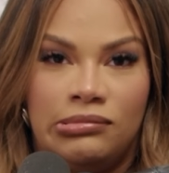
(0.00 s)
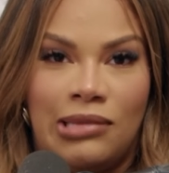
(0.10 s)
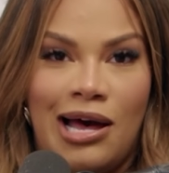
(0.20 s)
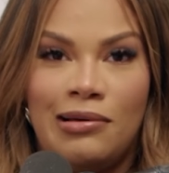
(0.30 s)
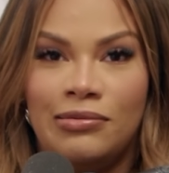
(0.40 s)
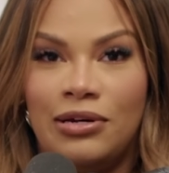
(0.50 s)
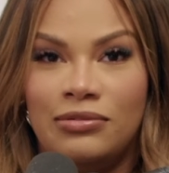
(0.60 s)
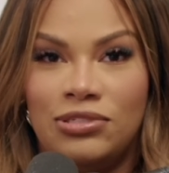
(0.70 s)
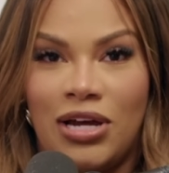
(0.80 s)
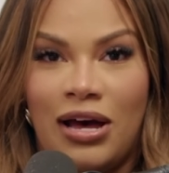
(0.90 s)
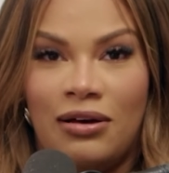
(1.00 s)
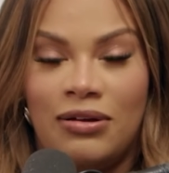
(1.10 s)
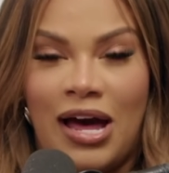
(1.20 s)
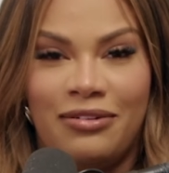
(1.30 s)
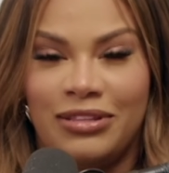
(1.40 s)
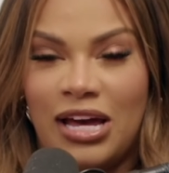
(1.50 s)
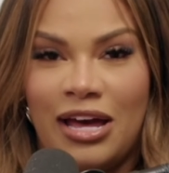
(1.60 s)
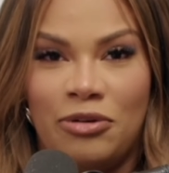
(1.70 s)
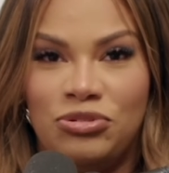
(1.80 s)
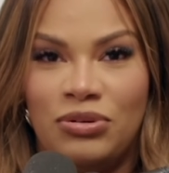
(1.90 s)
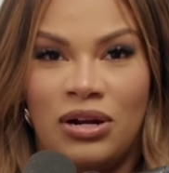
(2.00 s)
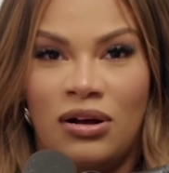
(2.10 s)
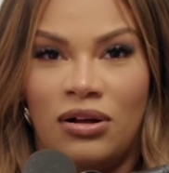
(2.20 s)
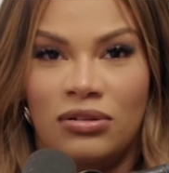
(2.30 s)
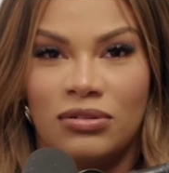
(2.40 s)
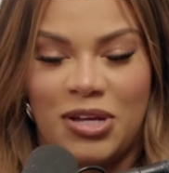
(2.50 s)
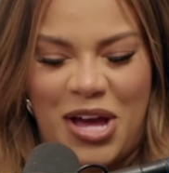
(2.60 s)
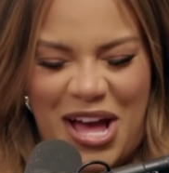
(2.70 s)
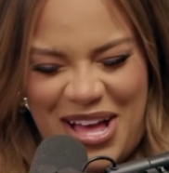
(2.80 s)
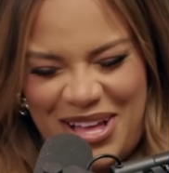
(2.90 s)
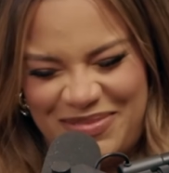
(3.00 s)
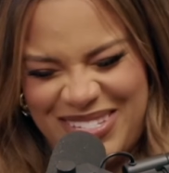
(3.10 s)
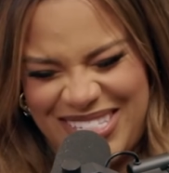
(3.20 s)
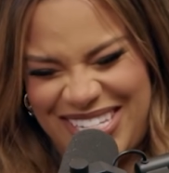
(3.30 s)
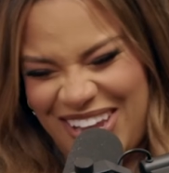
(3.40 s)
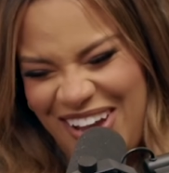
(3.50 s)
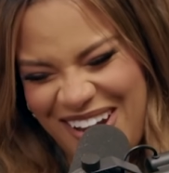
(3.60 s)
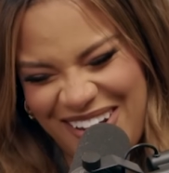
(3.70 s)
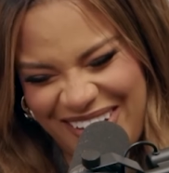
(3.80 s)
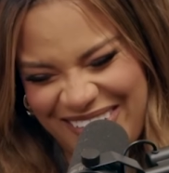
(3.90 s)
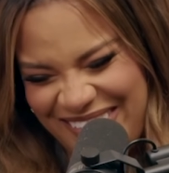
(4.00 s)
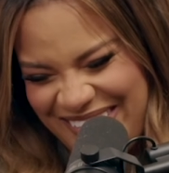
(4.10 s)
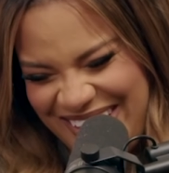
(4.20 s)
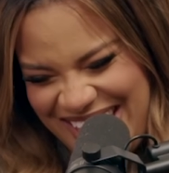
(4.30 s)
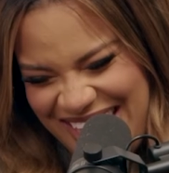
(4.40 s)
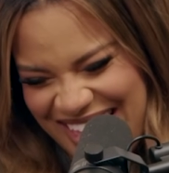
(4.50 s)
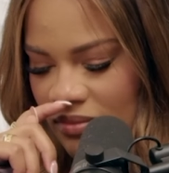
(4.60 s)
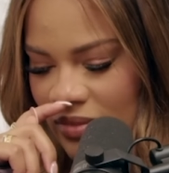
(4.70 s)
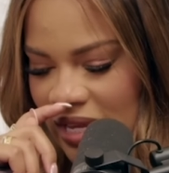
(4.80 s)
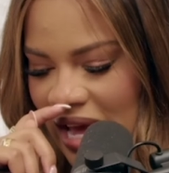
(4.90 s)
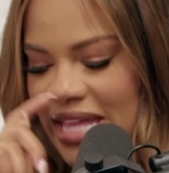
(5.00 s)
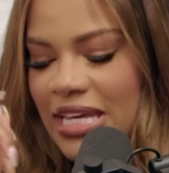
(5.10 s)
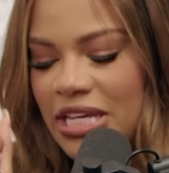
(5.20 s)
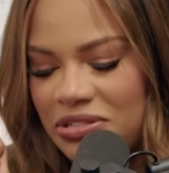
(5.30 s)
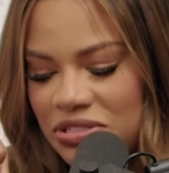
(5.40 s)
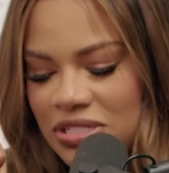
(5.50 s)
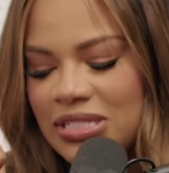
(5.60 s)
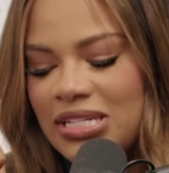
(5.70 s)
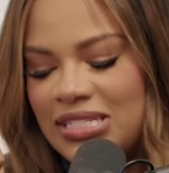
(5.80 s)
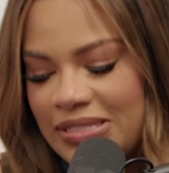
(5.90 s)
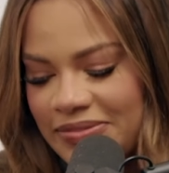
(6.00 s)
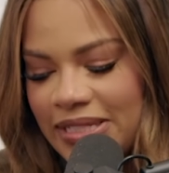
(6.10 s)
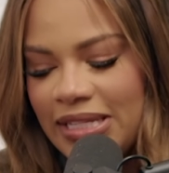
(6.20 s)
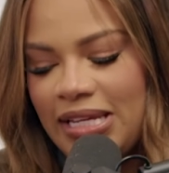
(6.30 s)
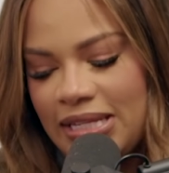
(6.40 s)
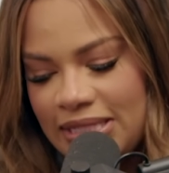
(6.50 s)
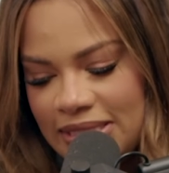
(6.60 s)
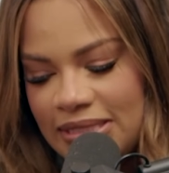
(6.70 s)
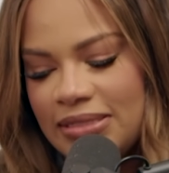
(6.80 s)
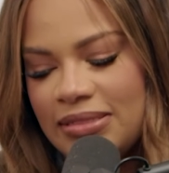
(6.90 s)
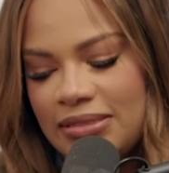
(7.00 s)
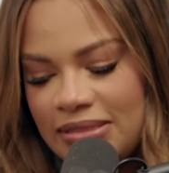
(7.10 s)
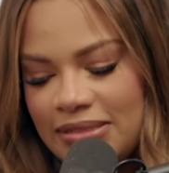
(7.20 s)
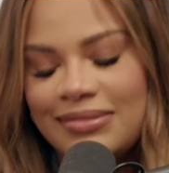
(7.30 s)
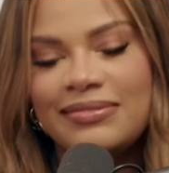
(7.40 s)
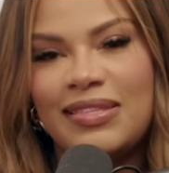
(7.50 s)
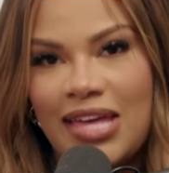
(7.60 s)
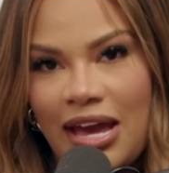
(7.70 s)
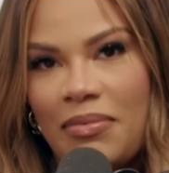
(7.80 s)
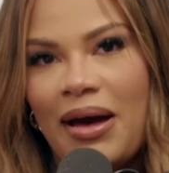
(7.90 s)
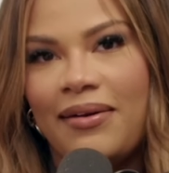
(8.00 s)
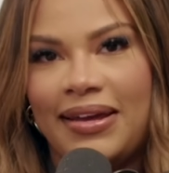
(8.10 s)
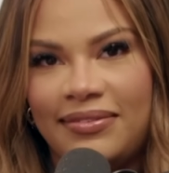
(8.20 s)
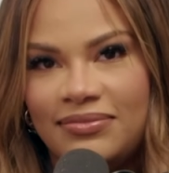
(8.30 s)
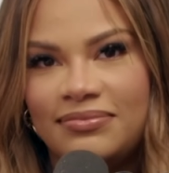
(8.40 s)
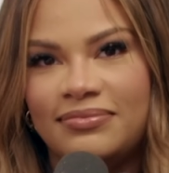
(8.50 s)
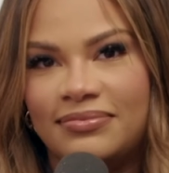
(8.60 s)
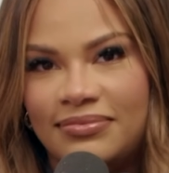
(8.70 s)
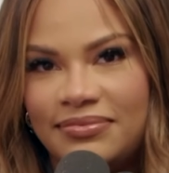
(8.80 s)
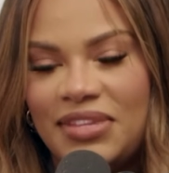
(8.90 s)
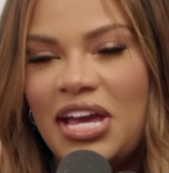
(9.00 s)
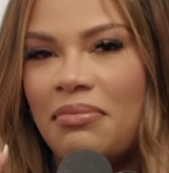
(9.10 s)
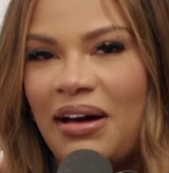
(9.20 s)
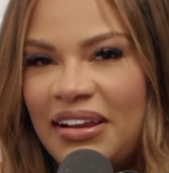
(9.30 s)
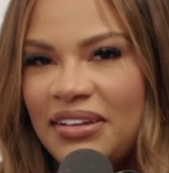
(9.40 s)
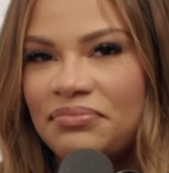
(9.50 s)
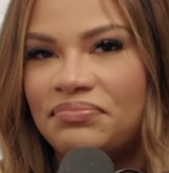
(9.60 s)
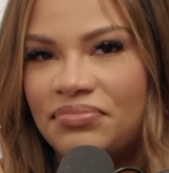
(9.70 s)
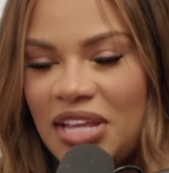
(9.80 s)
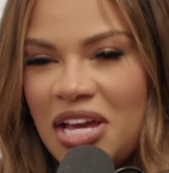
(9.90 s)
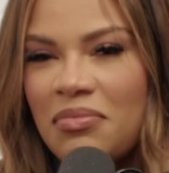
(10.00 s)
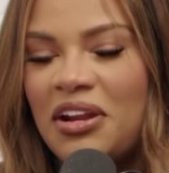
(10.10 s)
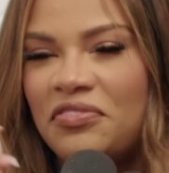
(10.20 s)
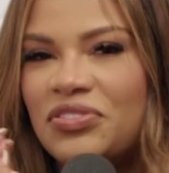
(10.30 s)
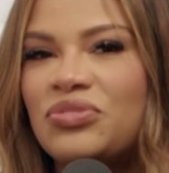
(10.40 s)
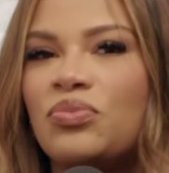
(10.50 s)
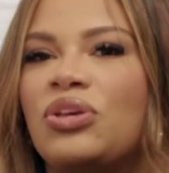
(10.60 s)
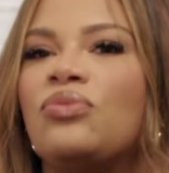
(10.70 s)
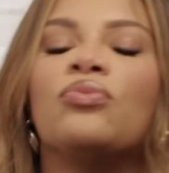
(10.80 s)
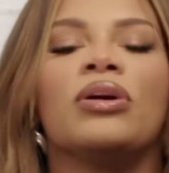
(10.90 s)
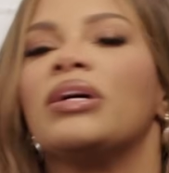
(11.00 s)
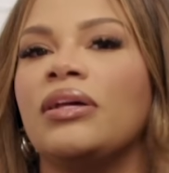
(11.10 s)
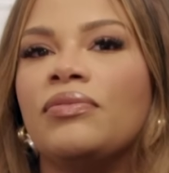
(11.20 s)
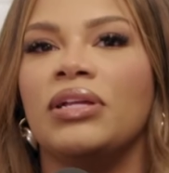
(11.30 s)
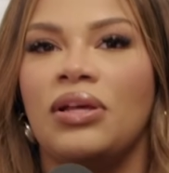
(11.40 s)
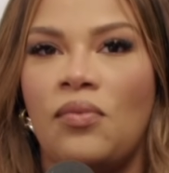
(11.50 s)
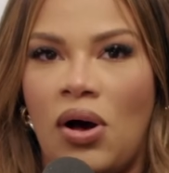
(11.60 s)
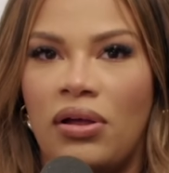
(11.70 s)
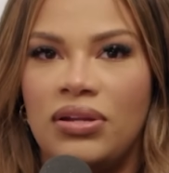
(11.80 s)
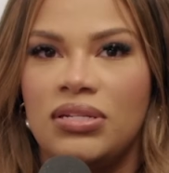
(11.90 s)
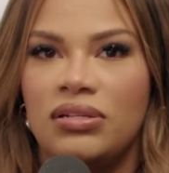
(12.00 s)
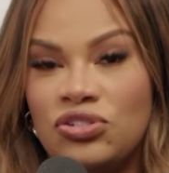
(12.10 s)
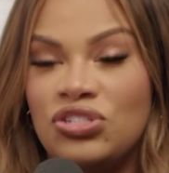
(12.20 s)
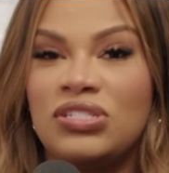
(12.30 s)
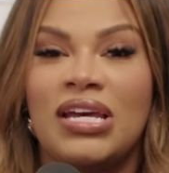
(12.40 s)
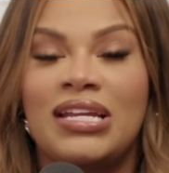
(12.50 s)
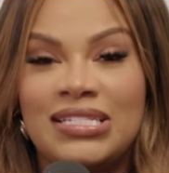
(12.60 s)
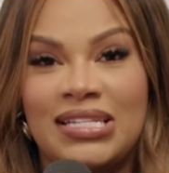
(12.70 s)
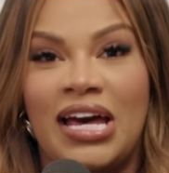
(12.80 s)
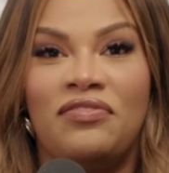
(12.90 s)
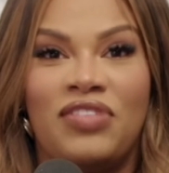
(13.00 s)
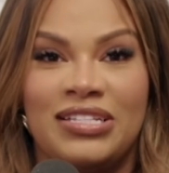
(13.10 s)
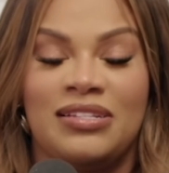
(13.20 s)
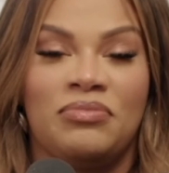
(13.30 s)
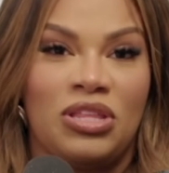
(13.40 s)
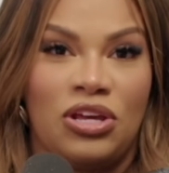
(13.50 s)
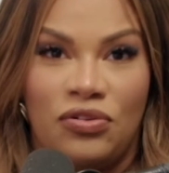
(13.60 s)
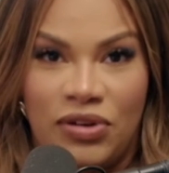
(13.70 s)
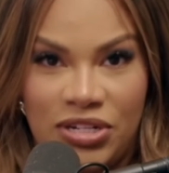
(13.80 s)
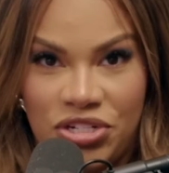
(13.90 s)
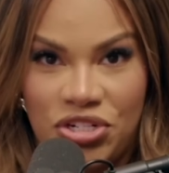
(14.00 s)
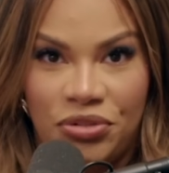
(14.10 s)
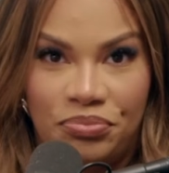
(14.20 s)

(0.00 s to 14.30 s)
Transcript: I don't know, child. I don't think I helped you at all. I'm sorry. I think you just need to really think about it. Think about it. Think about if it's what you really, really want. So just like decide if that's something that you're ready to do.